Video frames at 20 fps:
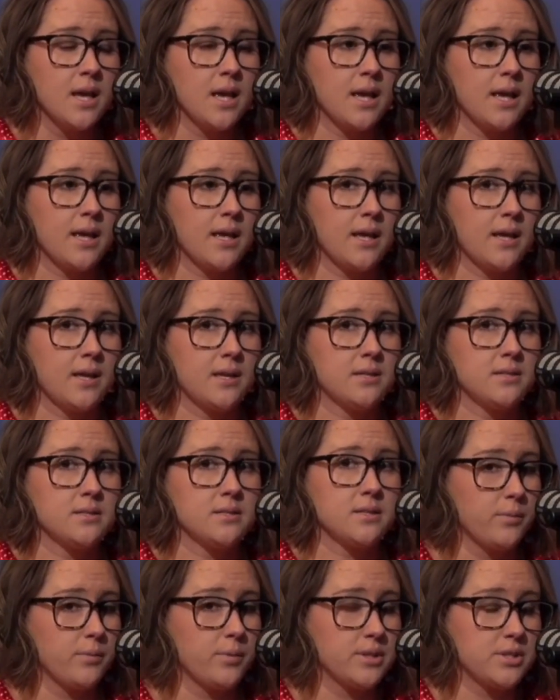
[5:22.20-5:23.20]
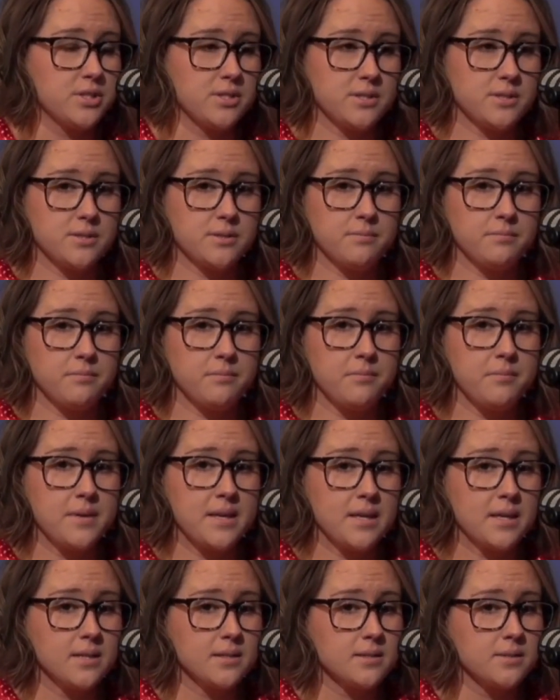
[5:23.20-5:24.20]
and we just
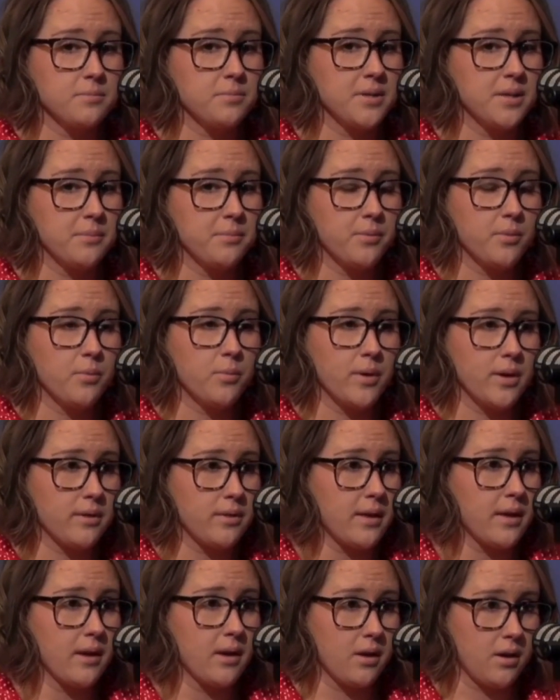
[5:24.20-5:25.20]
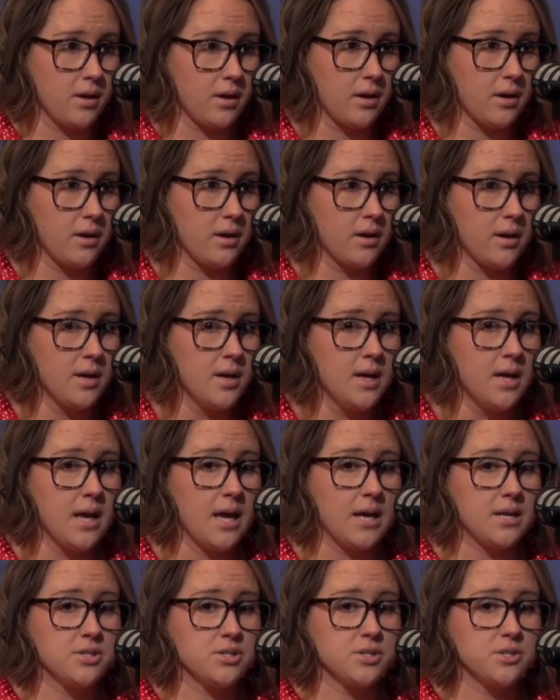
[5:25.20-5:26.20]
meet people where they are
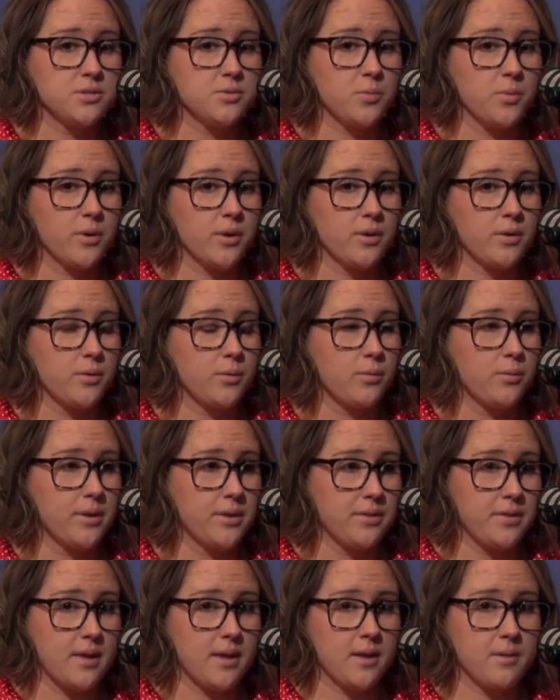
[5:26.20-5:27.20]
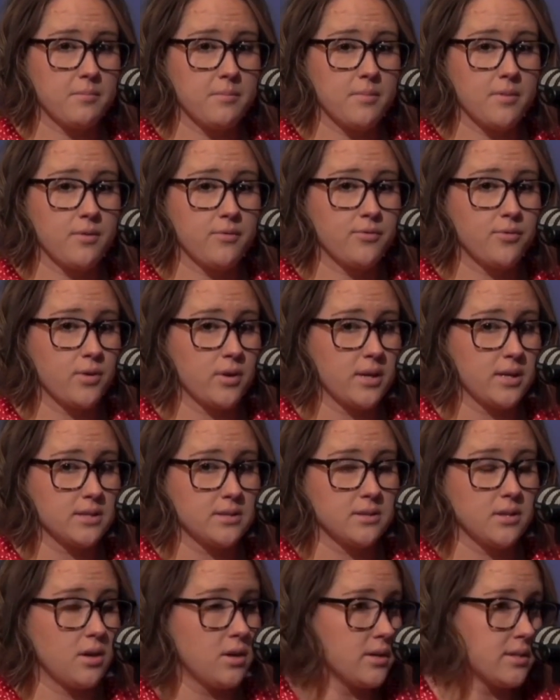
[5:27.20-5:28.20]
and just work with them for as
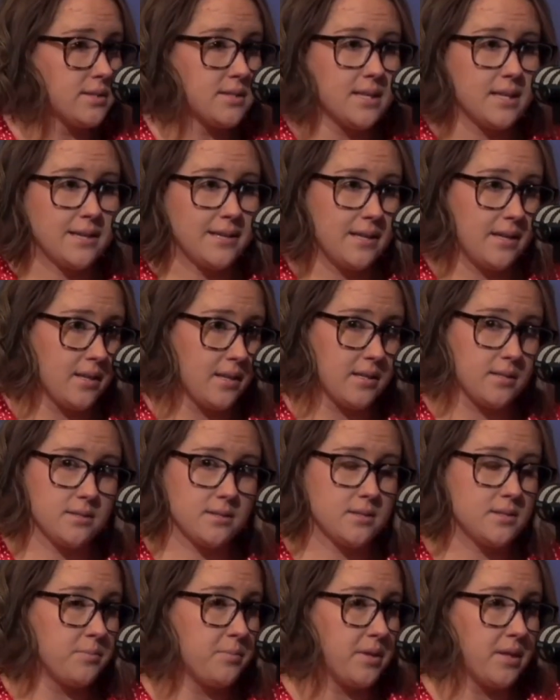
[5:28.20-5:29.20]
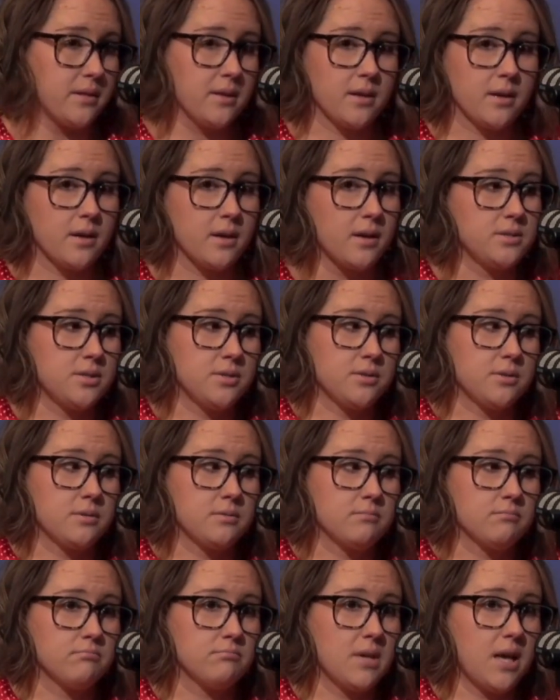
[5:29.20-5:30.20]
long as they need us to be there to
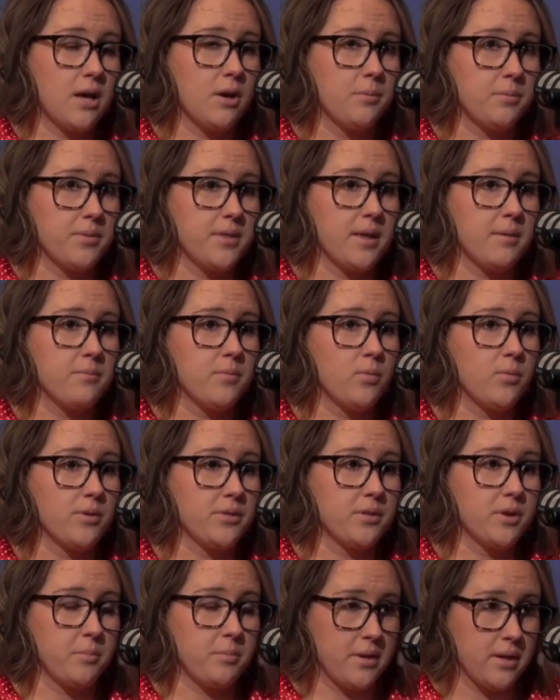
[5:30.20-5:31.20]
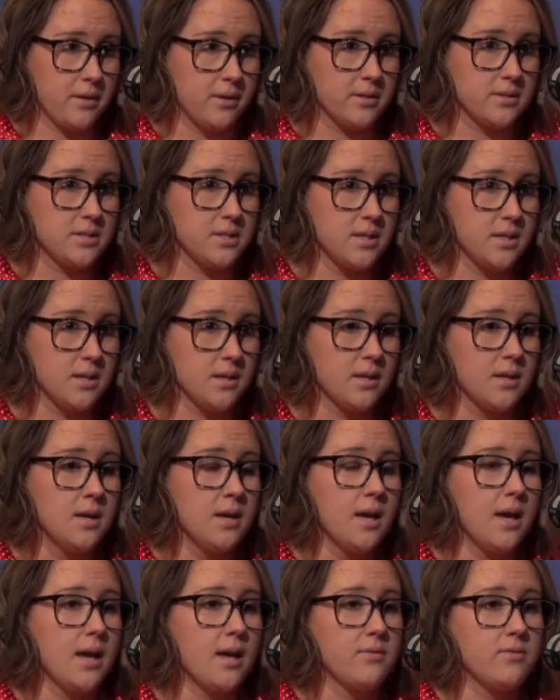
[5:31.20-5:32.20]
help them with their parenting,
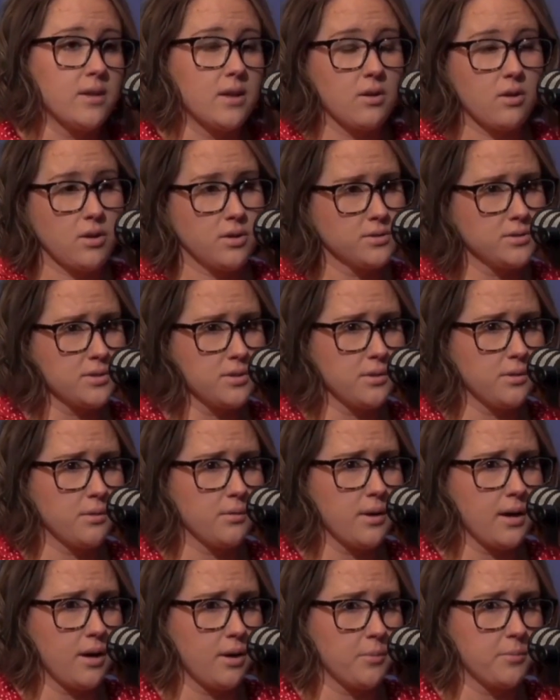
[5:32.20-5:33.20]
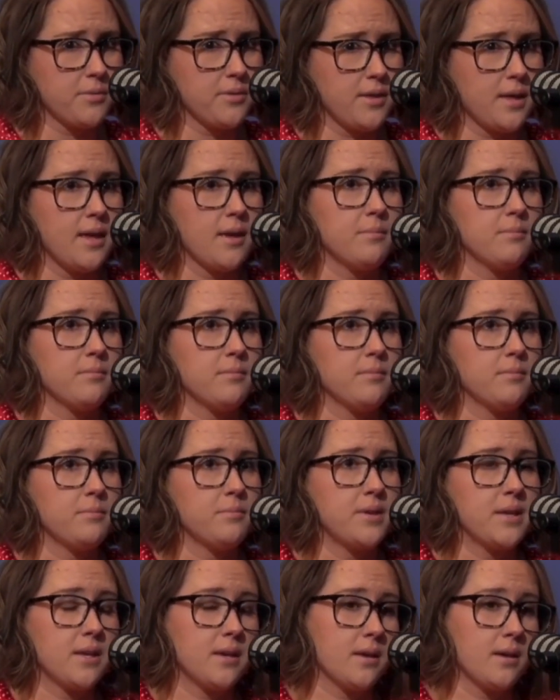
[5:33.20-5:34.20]
and then also help them
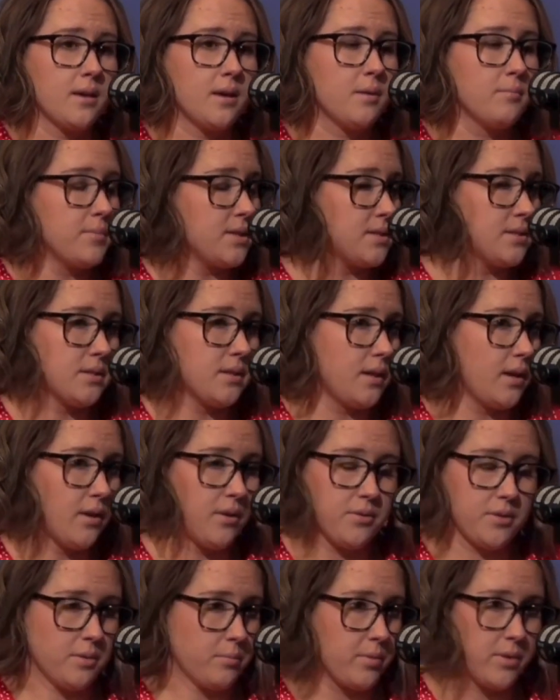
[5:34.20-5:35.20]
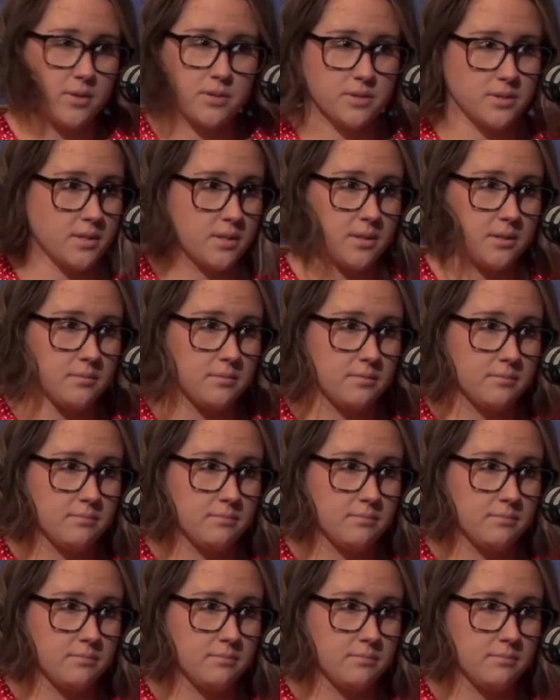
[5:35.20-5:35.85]
being a mentally healthy person.